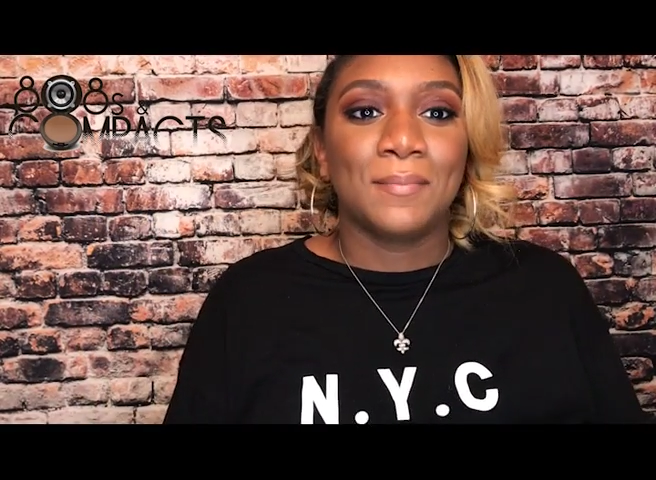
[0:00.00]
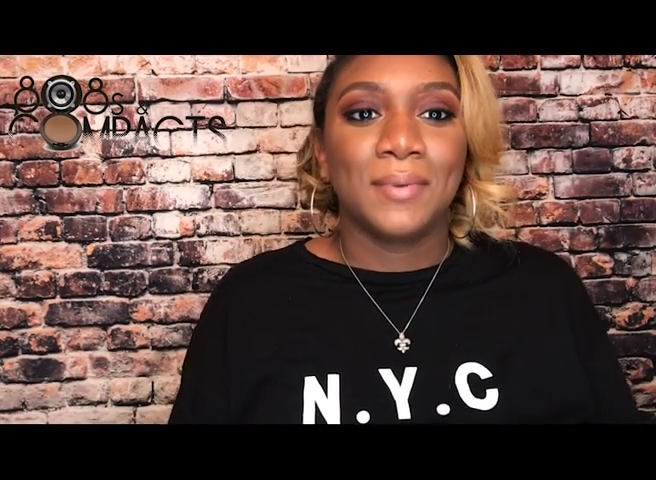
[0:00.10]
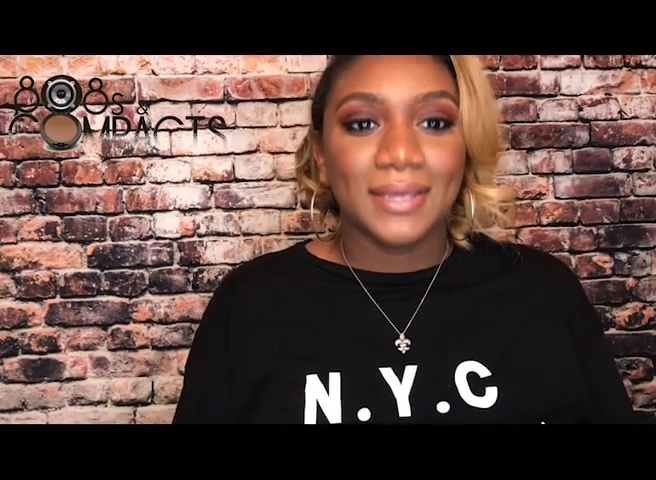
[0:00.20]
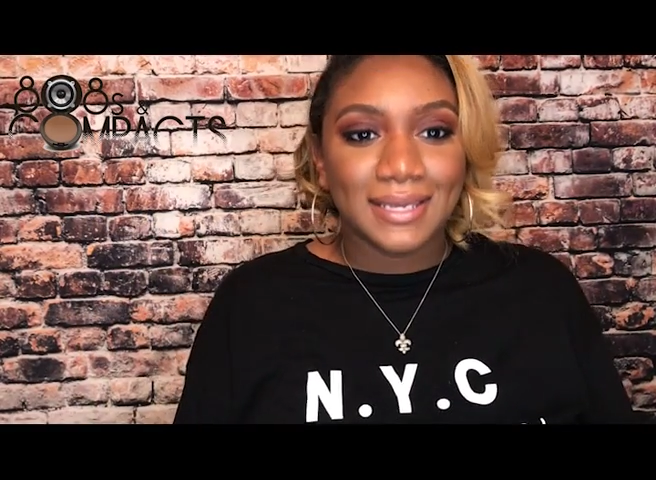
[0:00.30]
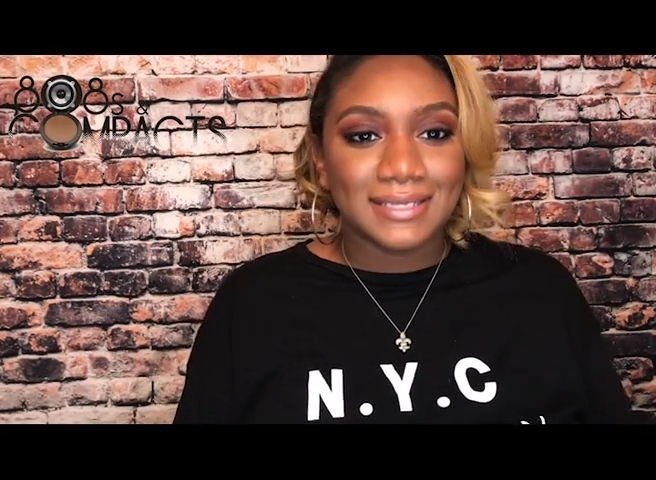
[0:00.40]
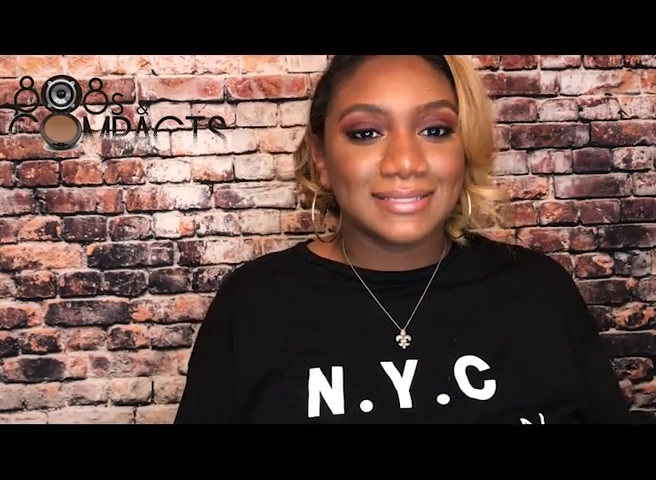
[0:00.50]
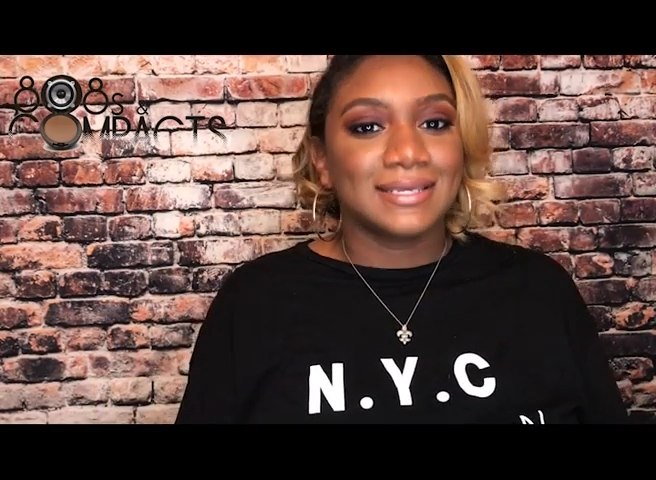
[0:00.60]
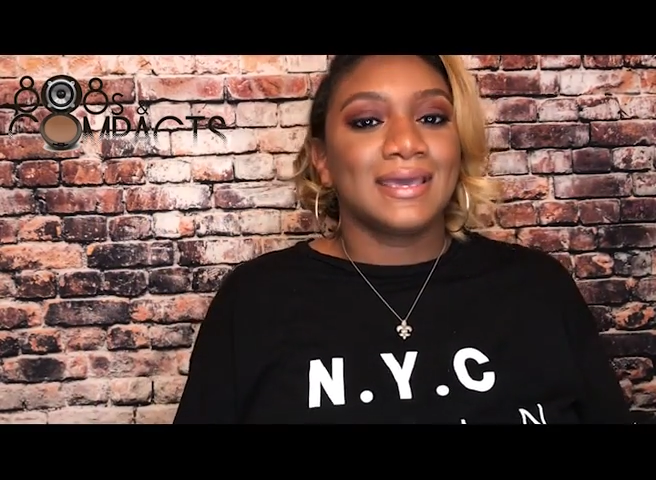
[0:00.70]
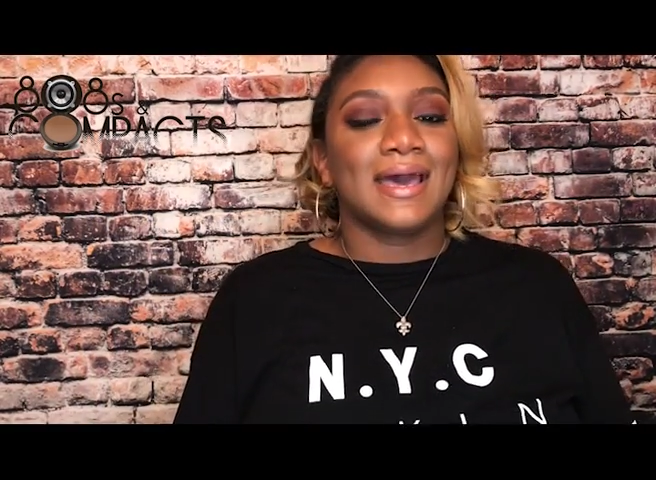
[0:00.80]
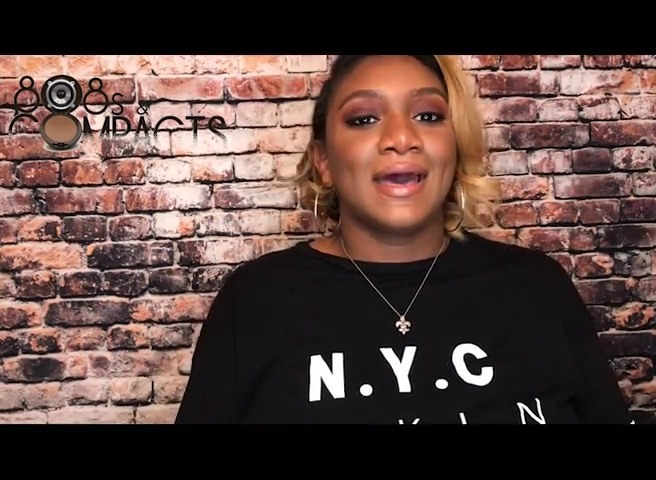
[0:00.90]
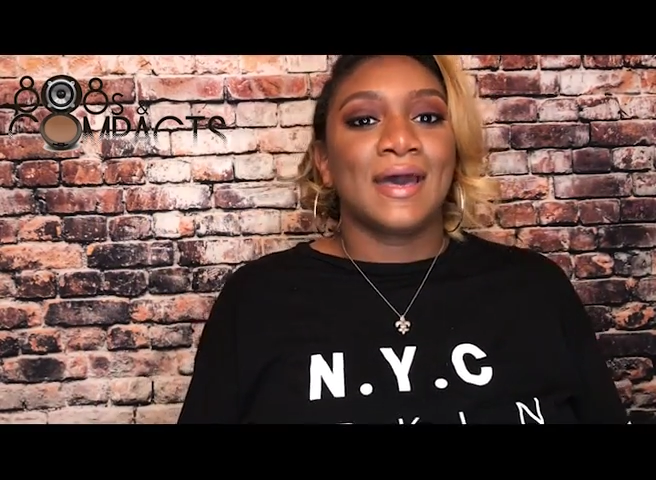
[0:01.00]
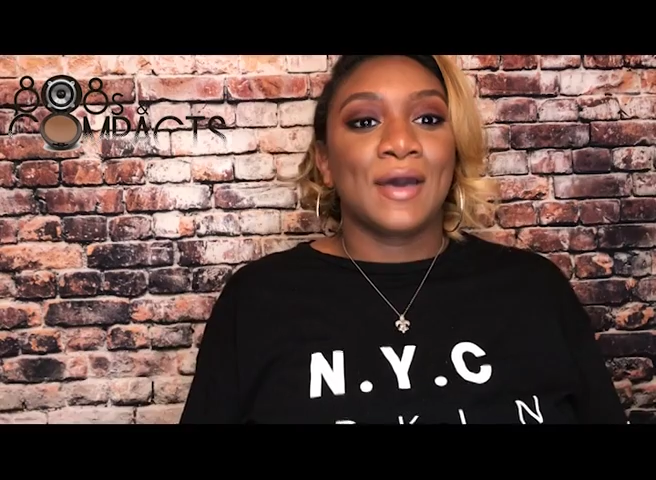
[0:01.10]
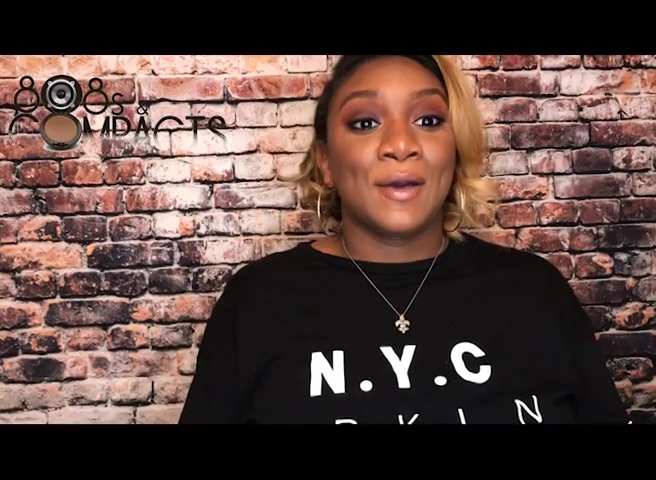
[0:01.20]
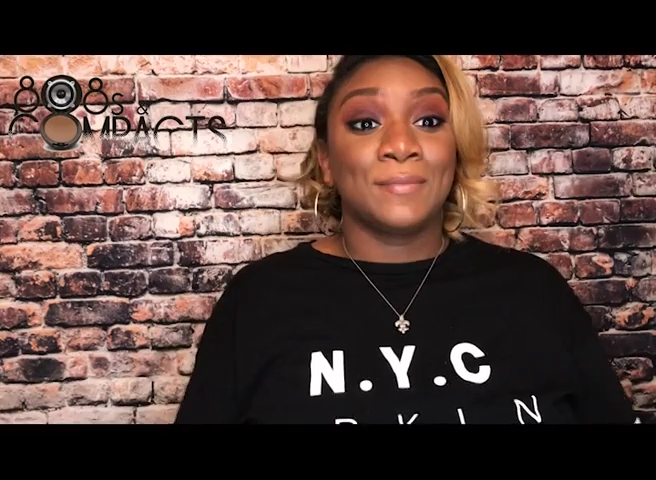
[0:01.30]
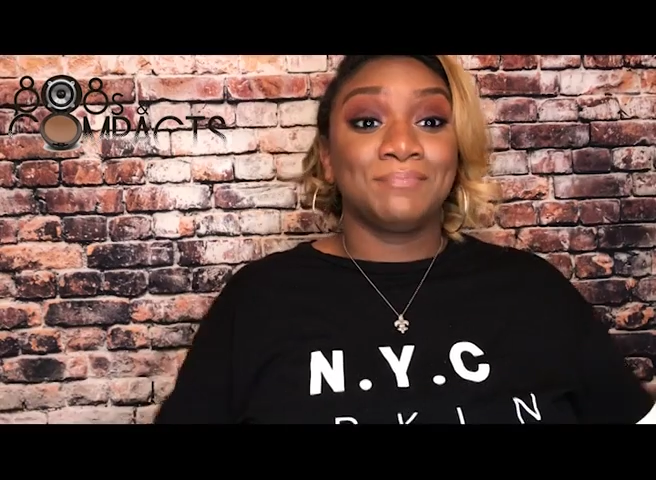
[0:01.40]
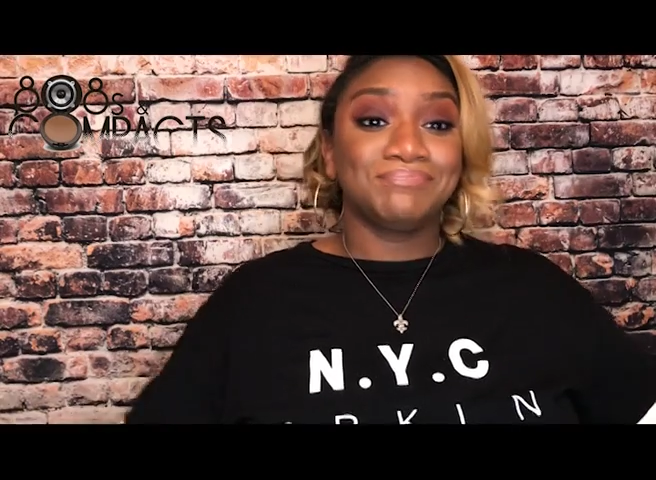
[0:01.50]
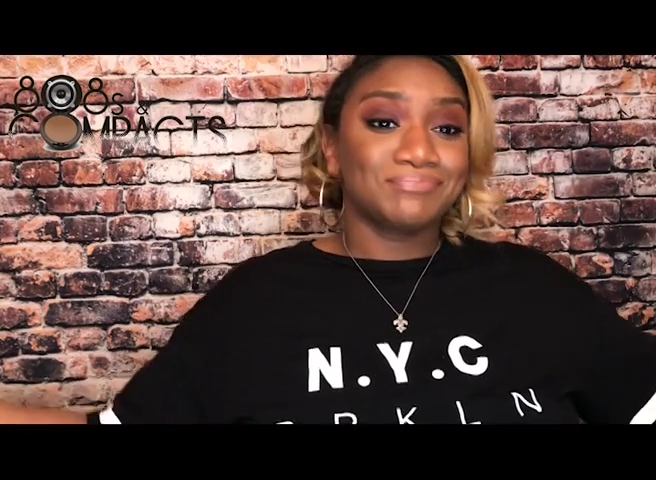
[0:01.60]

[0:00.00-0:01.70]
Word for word: But um,